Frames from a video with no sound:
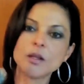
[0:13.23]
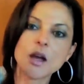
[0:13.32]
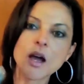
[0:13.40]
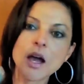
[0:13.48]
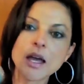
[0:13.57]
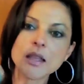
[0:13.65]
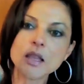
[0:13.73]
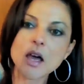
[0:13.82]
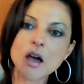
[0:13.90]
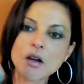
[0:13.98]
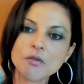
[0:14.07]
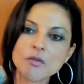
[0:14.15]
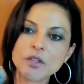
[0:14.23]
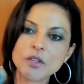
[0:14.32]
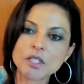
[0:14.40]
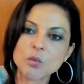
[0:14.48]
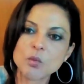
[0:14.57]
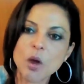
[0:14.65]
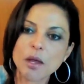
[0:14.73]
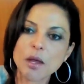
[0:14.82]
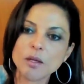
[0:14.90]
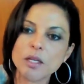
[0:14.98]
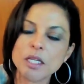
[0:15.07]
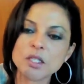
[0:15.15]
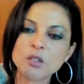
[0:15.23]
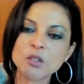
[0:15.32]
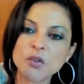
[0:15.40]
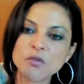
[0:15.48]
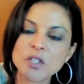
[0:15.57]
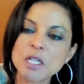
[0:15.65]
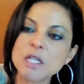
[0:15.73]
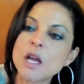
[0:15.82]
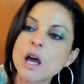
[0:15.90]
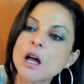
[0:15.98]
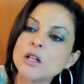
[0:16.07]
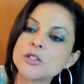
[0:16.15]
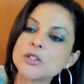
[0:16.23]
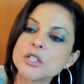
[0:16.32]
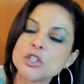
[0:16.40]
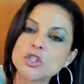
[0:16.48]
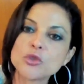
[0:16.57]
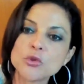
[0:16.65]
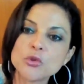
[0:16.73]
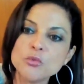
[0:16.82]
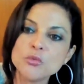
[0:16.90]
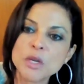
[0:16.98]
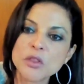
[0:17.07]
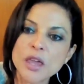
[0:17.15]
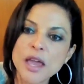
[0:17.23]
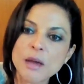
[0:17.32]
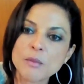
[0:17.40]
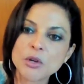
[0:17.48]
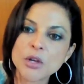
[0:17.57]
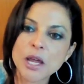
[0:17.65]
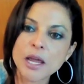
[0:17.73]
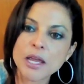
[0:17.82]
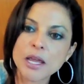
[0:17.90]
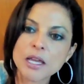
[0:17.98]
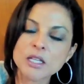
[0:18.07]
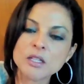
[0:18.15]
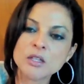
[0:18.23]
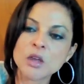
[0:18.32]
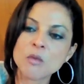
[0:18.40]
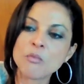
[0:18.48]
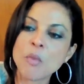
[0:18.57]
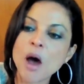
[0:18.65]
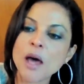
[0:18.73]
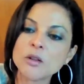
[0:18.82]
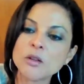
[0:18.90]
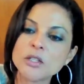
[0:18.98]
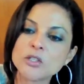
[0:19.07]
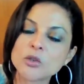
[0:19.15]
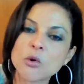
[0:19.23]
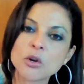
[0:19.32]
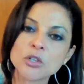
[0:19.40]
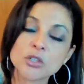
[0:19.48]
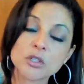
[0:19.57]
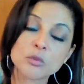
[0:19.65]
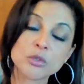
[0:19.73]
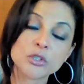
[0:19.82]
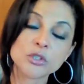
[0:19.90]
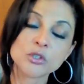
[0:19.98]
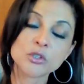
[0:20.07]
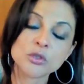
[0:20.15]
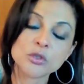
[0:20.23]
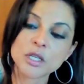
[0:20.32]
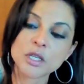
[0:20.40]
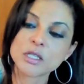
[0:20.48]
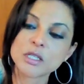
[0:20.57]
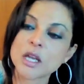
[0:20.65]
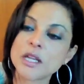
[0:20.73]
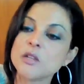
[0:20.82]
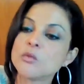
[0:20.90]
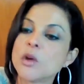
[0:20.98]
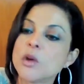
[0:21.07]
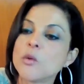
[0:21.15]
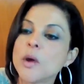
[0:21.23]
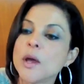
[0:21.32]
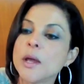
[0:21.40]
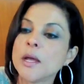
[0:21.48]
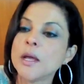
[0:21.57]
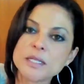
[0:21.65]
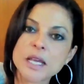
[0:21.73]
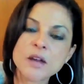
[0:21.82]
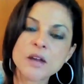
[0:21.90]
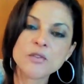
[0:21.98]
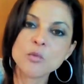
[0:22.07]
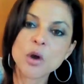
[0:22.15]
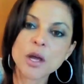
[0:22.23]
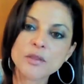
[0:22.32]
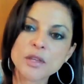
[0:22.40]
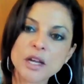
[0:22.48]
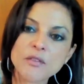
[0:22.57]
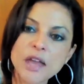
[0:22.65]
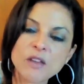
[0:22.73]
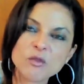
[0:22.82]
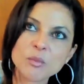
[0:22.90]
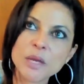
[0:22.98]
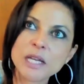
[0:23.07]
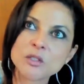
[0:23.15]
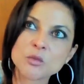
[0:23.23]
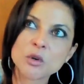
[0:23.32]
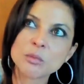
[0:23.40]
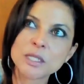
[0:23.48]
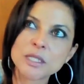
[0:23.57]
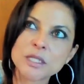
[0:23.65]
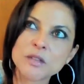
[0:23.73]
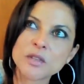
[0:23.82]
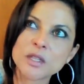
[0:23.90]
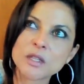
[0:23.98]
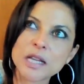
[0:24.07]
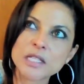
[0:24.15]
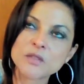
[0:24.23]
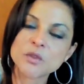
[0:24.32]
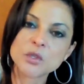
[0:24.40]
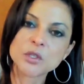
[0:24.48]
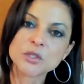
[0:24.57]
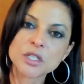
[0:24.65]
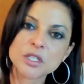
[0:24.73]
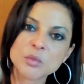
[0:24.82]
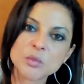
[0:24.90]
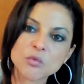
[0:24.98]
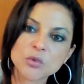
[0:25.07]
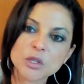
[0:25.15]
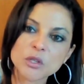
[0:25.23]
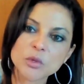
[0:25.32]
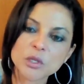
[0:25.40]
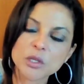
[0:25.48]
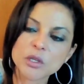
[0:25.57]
I love this wine. It's fifteen dollars. It's oh, true Cabernet. It, the bottle is gorgeous, which is usually a mm. sign to run away. Every wine that I've had from Paso Robles, even in the last few years, has been really, really